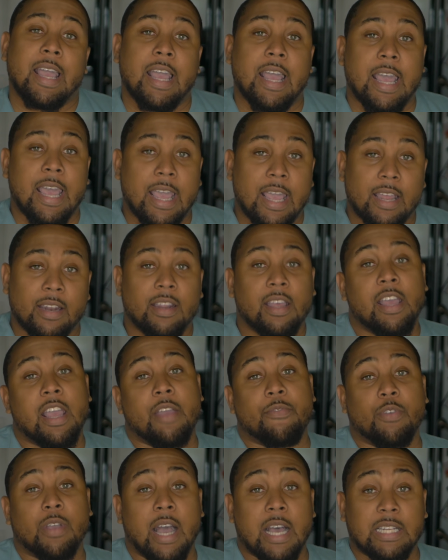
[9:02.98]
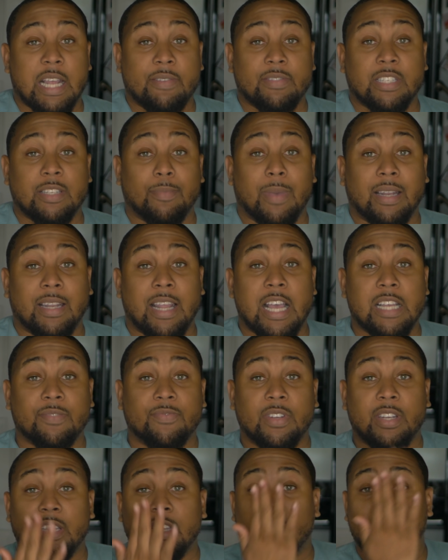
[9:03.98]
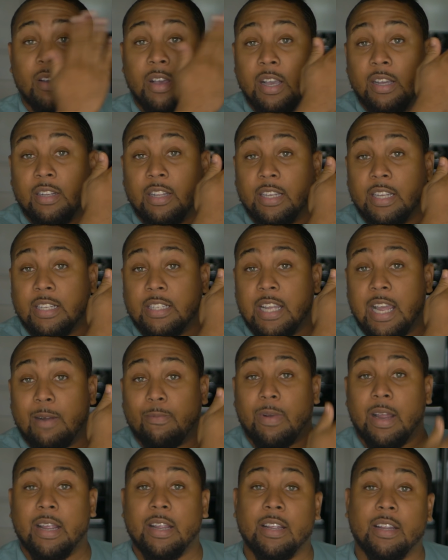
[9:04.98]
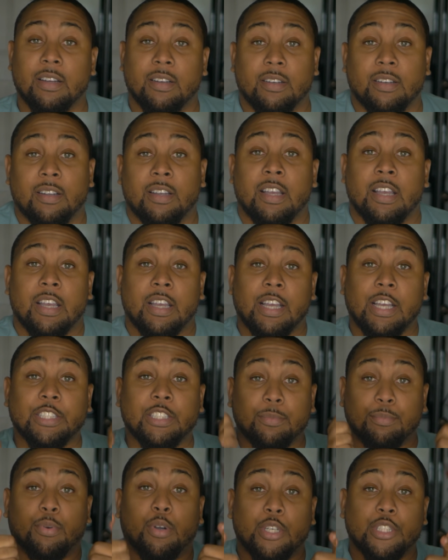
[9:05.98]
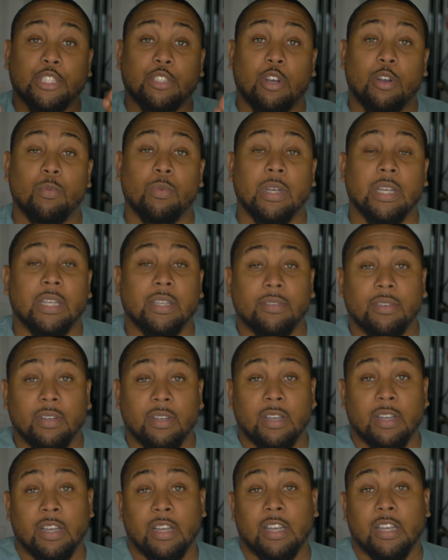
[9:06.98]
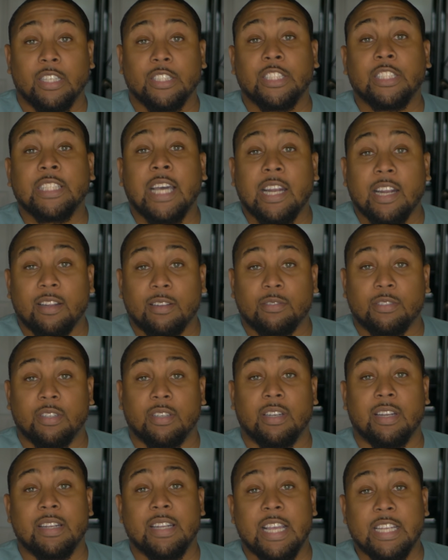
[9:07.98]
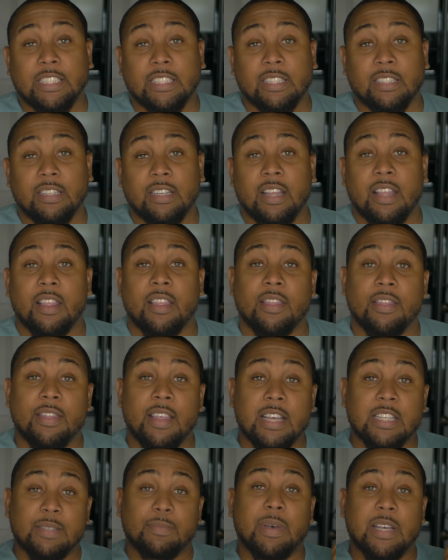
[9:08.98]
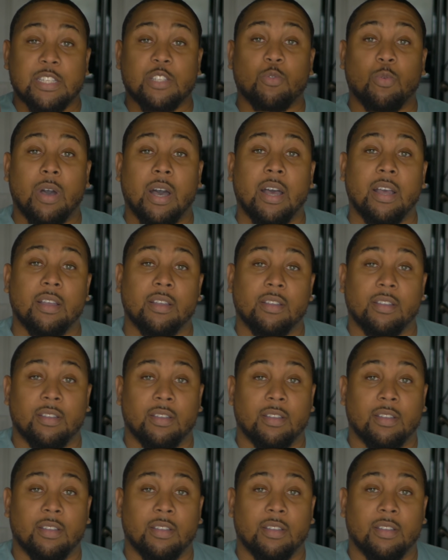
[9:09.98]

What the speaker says: And if you guys haven't seen my last video, click a tap right here. It's your boy Sean Wave. Shout out to the nation. That's my squad.